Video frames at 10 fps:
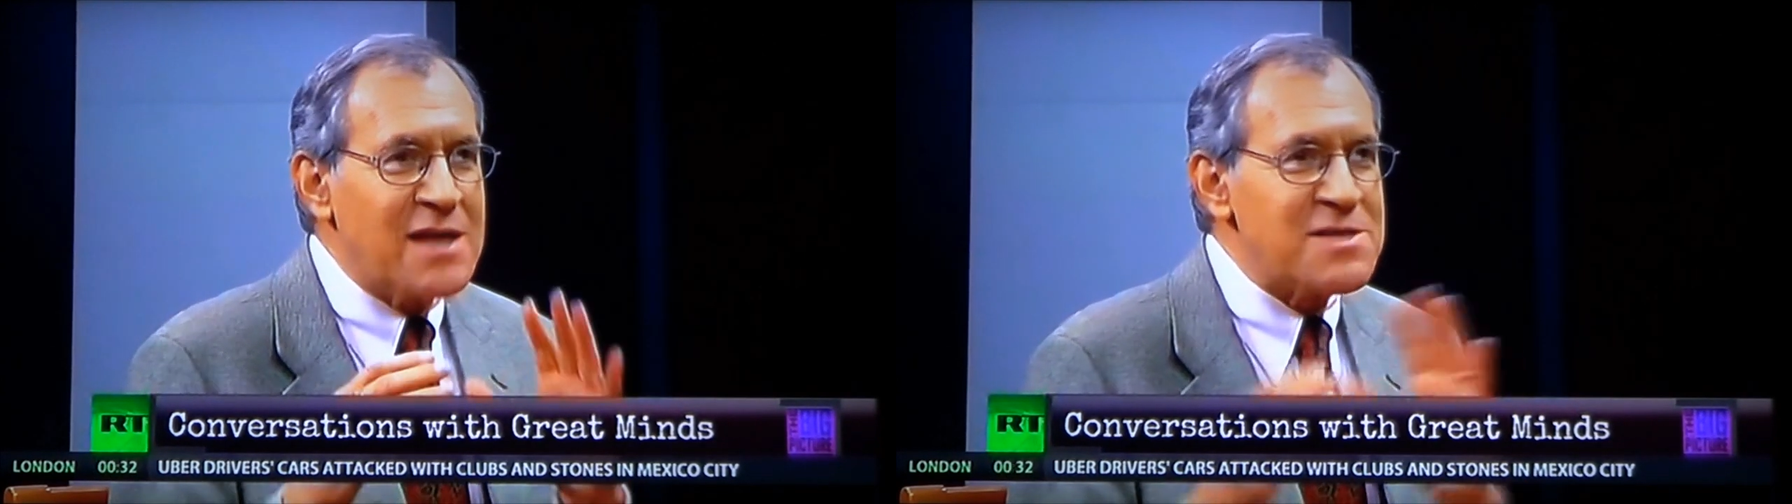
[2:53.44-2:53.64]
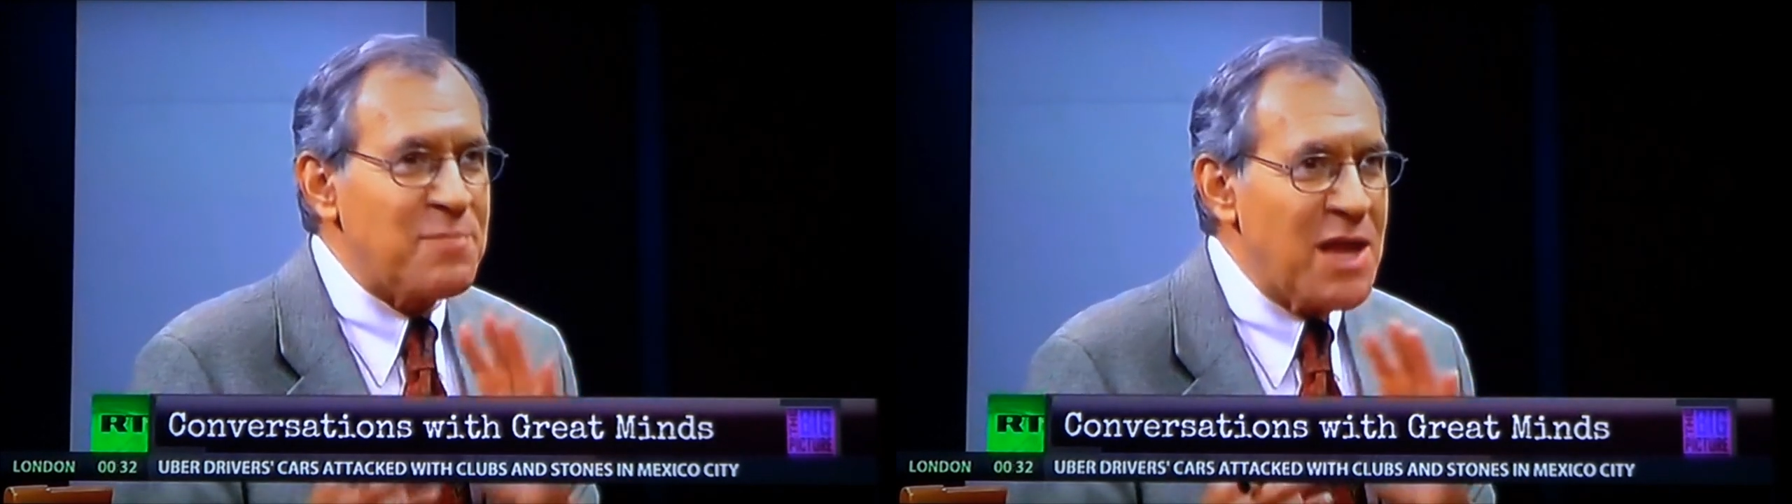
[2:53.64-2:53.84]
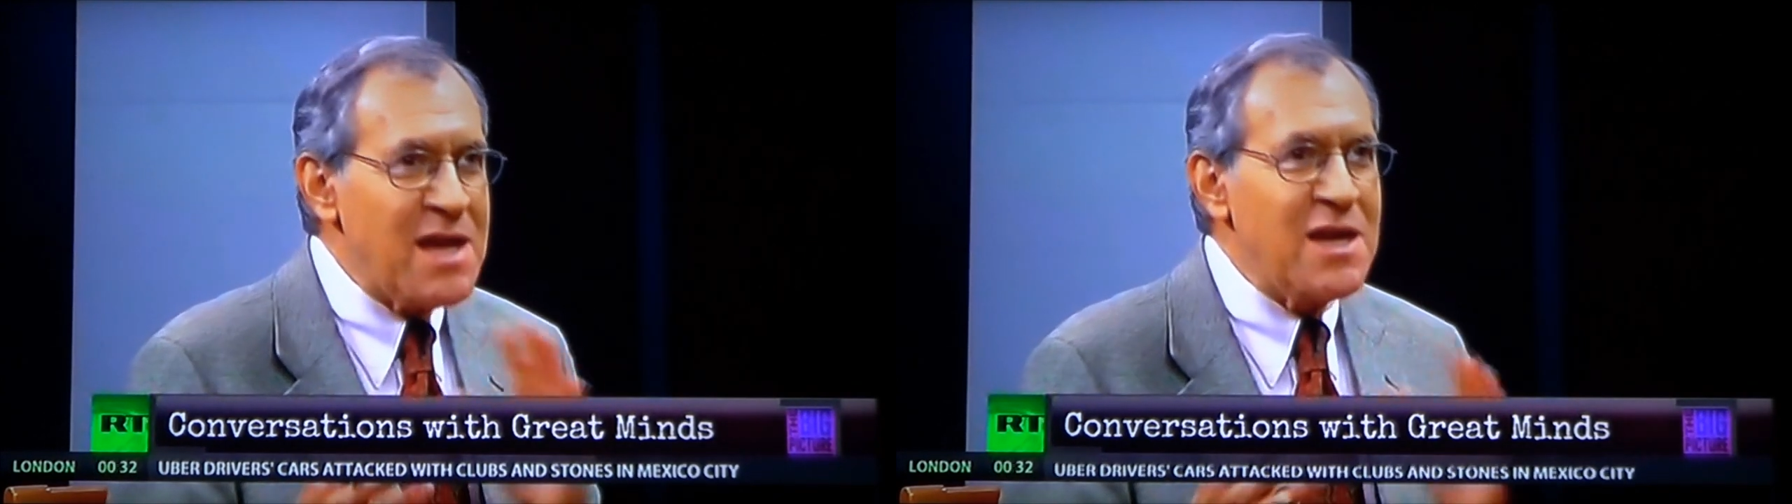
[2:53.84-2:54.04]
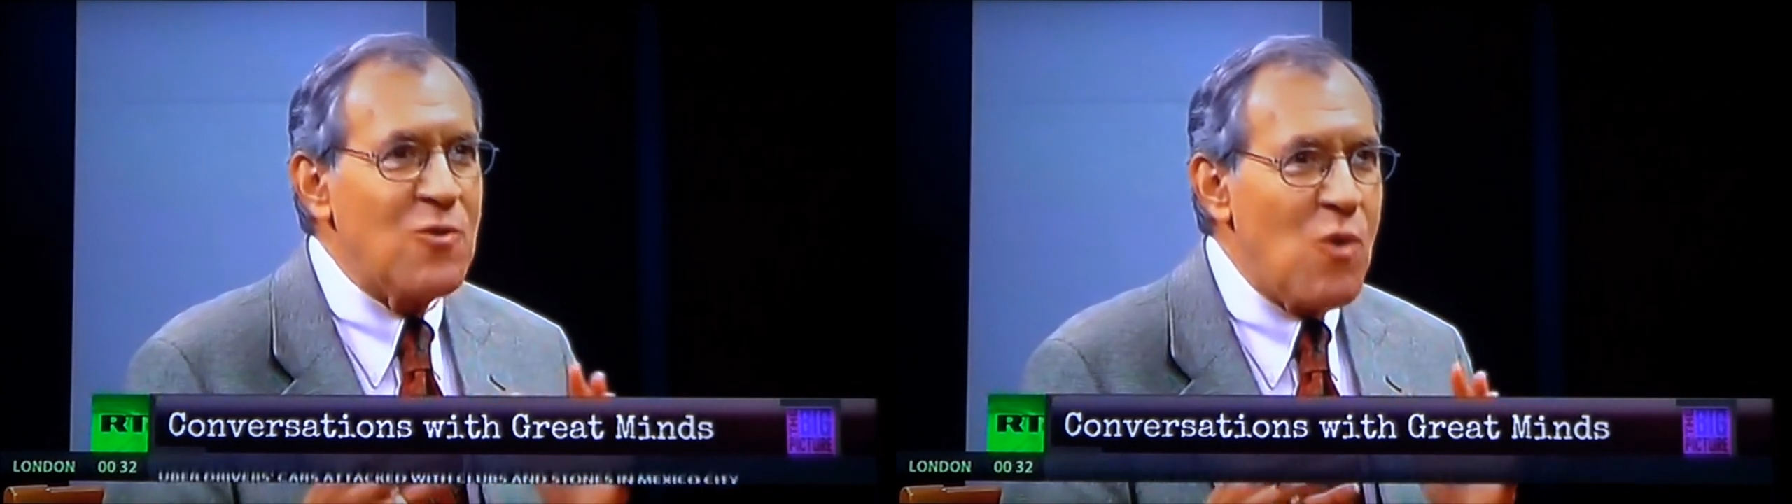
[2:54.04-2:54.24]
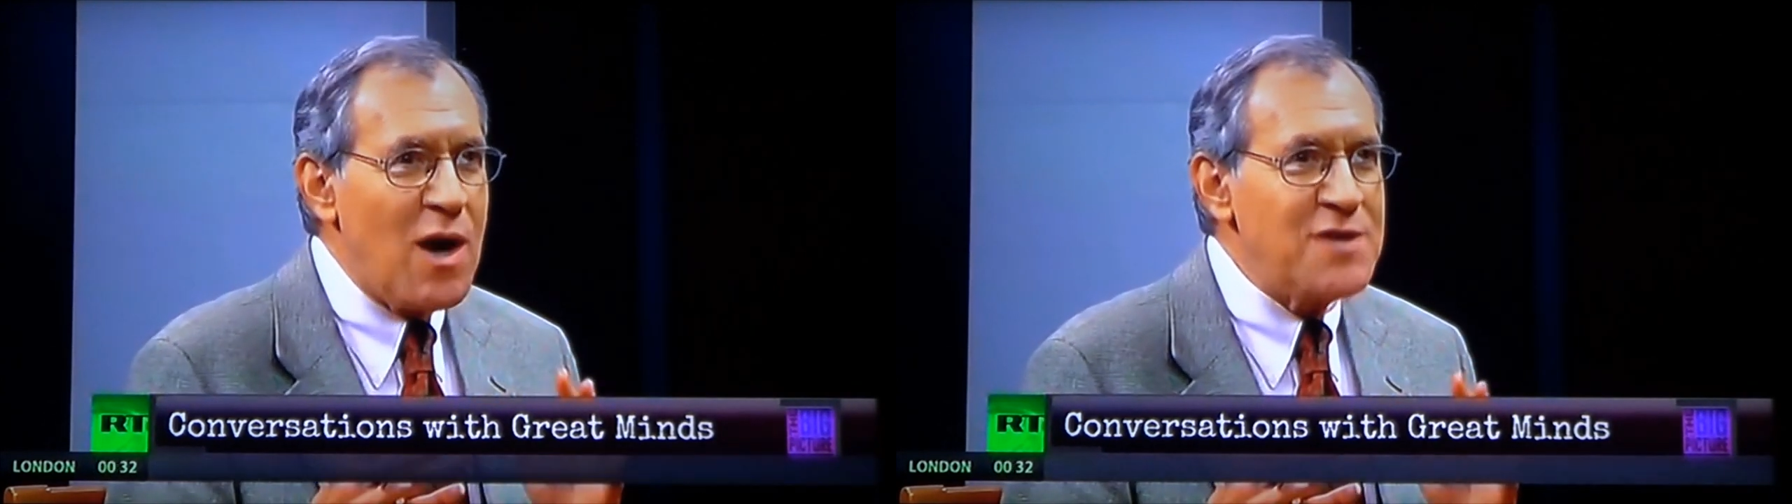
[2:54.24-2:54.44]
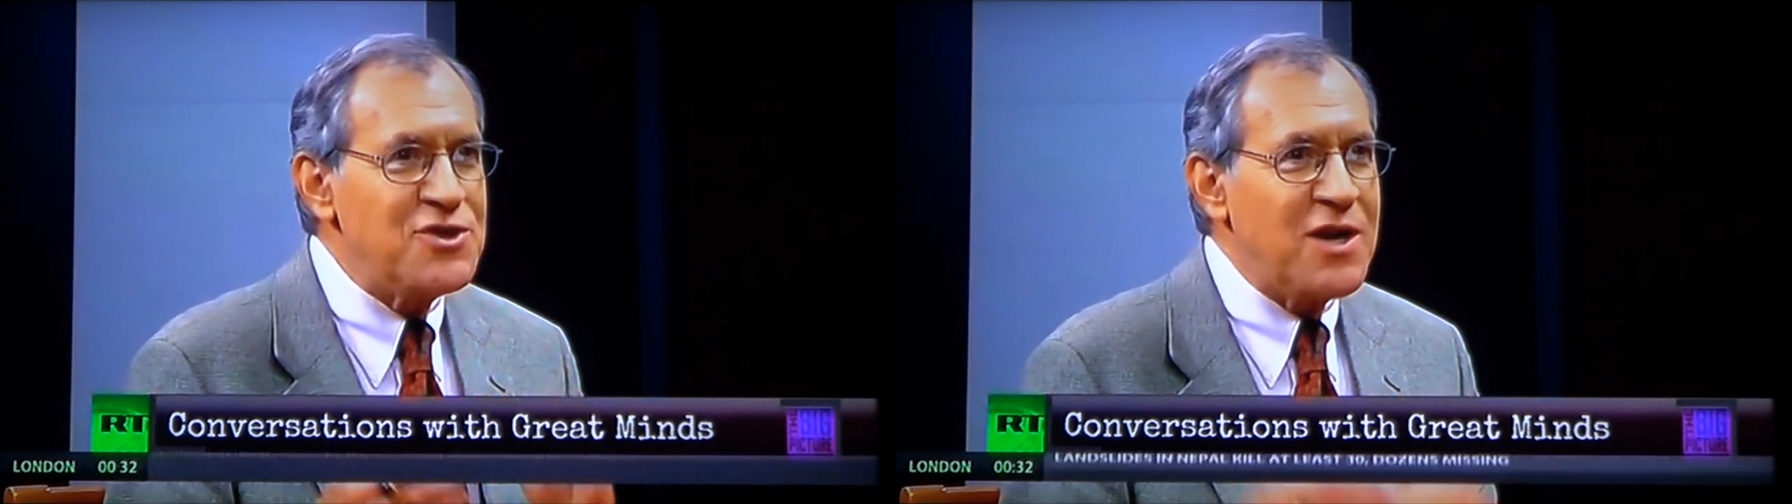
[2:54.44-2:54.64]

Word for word: explaining why